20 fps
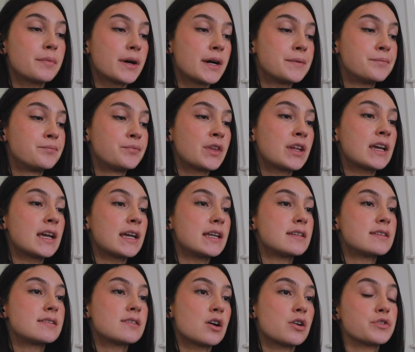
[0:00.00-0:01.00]
But
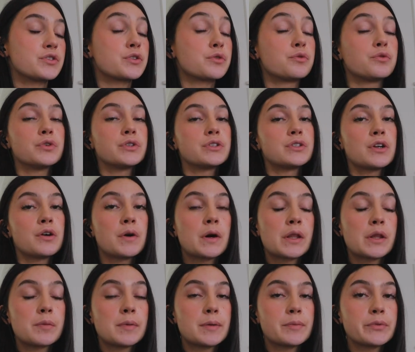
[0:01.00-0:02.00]
it's also cool to know
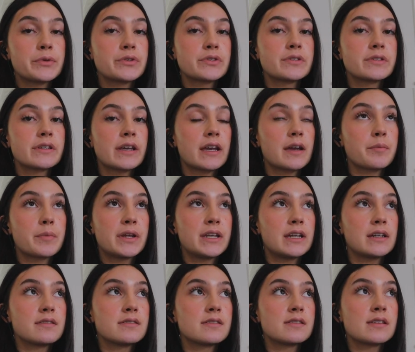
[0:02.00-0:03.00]
other people's like
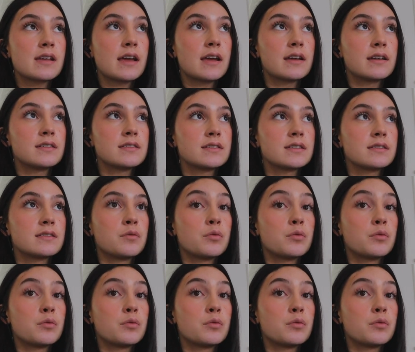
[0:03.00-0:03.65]
opinions and